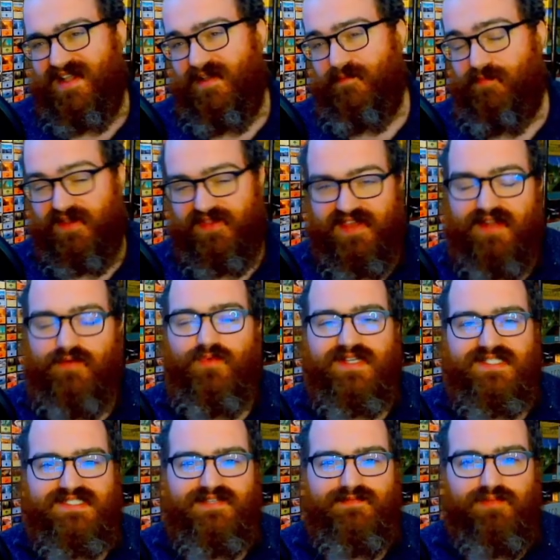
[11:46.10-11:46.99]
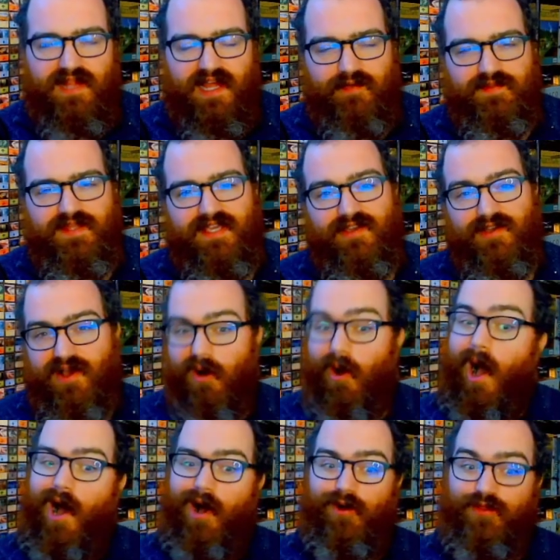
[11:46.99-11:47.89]
But then once you play with it, you go,
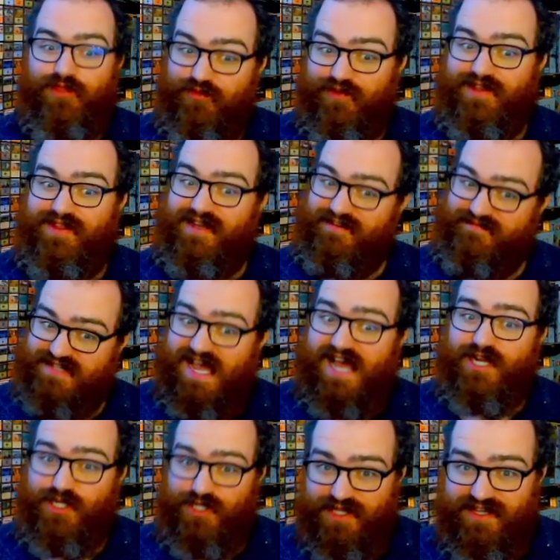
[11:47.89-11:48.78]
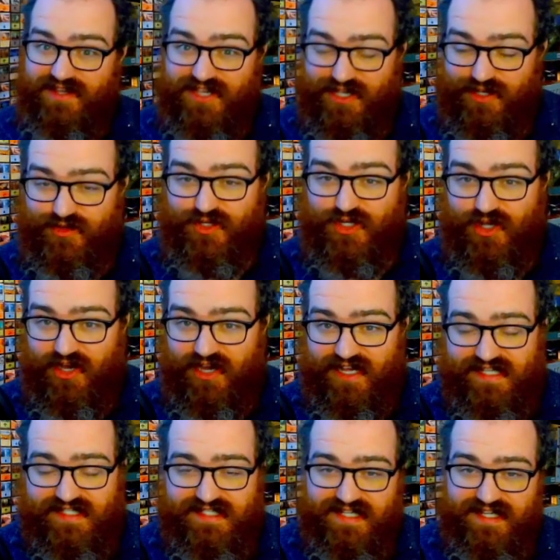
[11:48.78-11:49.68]
oh, 3 life's actually a huge
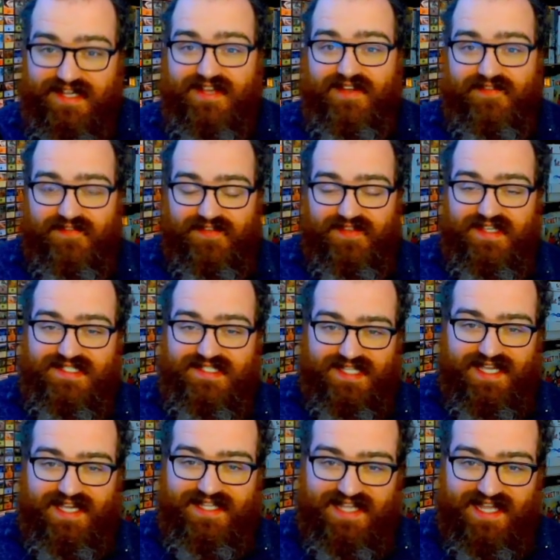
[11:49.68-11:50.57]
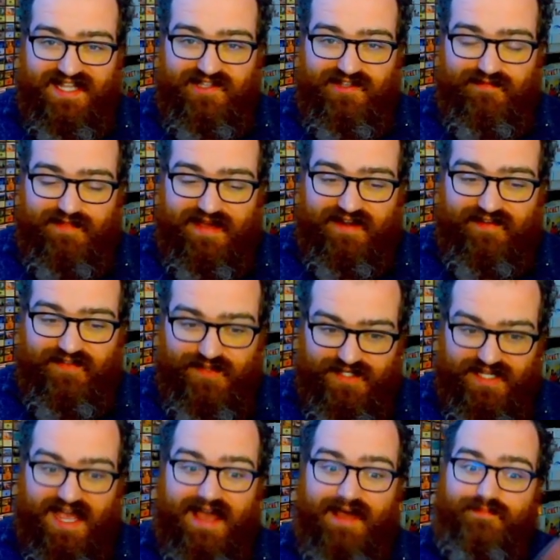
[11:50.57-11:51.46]
cost for this land to enter the battlefield
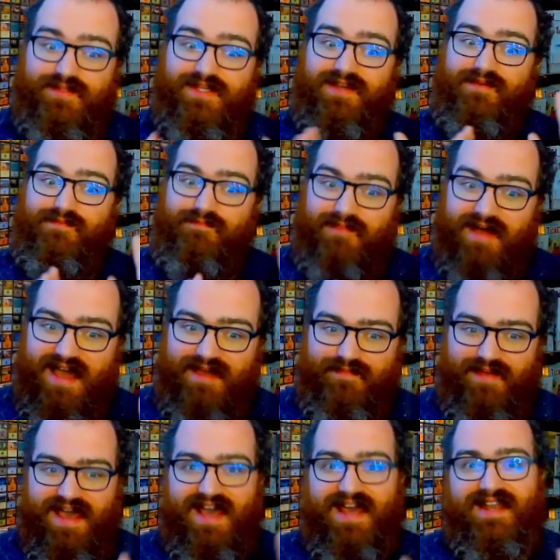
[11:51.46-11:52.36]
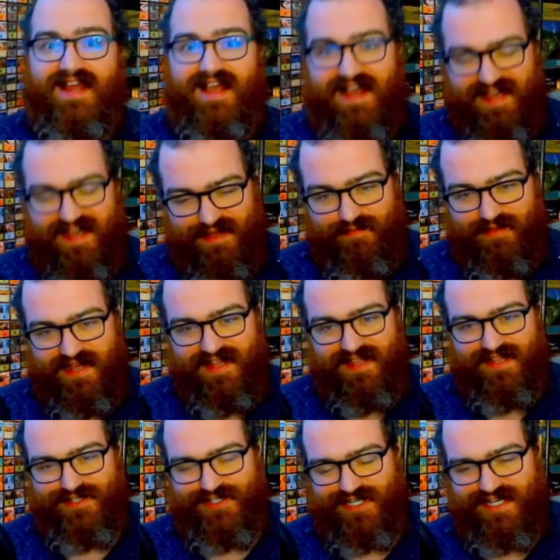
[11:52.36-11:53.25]
tapped. My bad. I
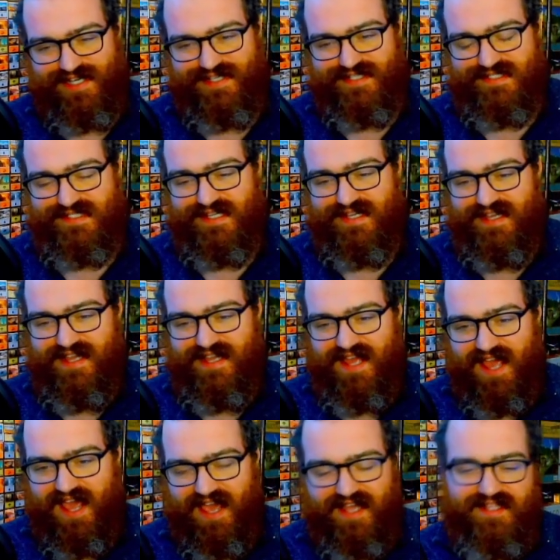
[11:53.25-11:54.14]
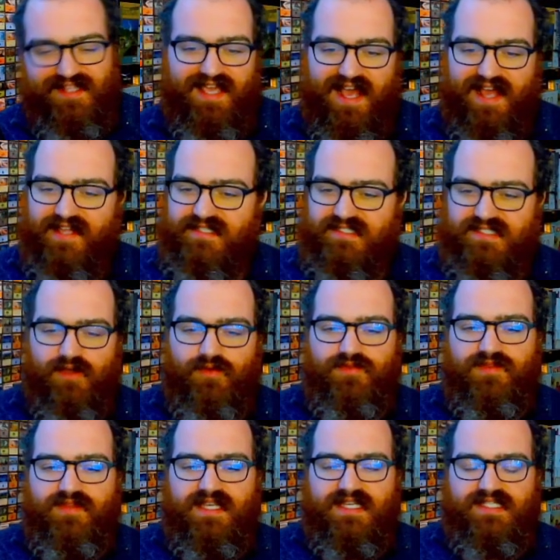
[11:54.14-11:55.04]
apologize. And yeah, so
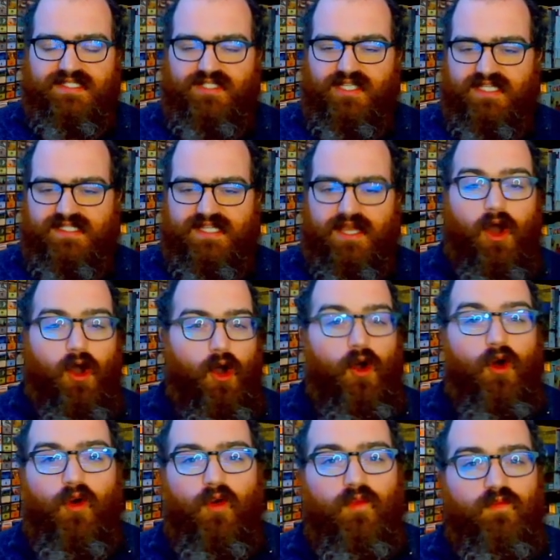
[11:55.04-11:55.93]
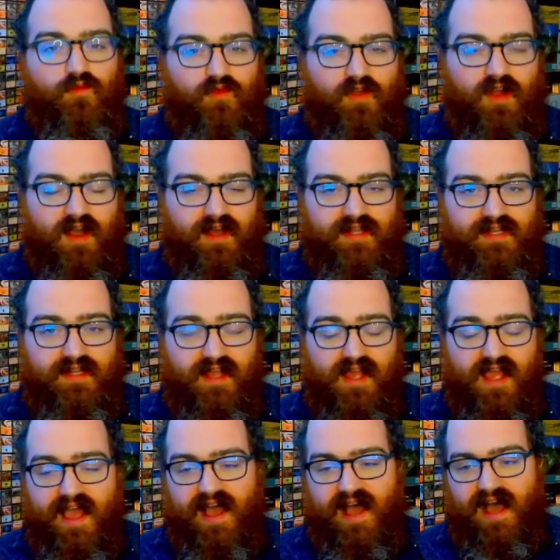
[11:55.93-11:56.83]
this is just a home run
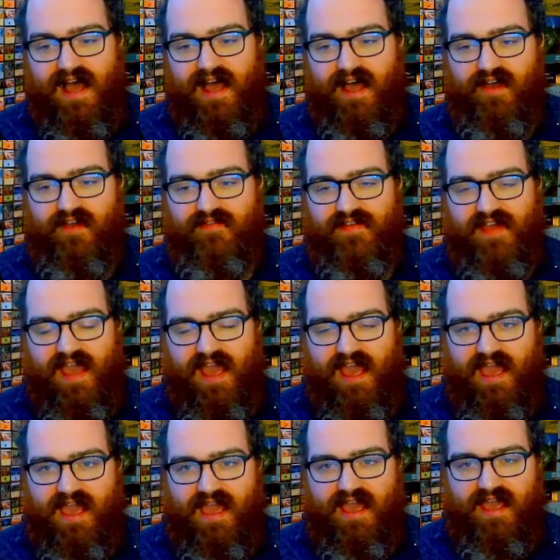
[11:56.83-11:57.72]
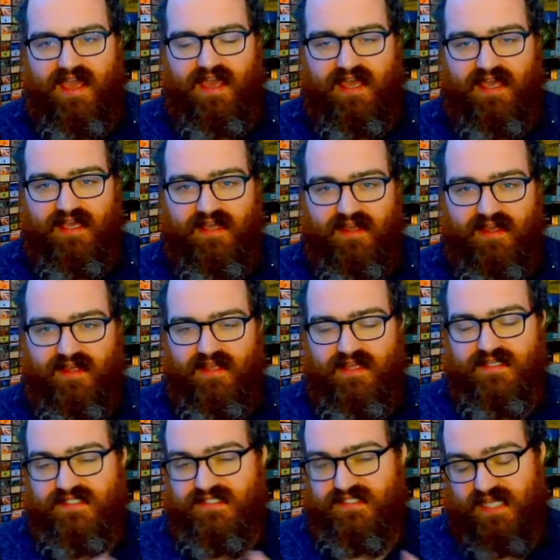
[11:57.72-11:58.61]
of a
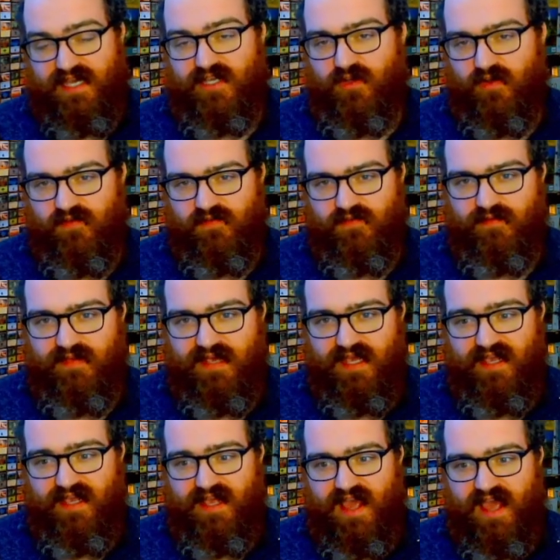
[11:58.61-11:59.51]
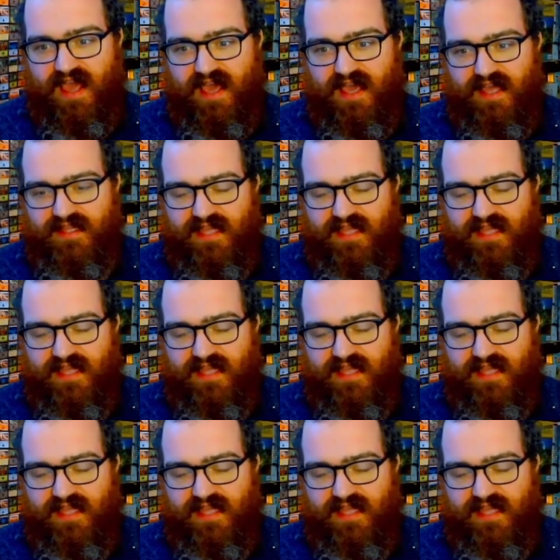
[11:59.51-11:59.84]
cycle for me, and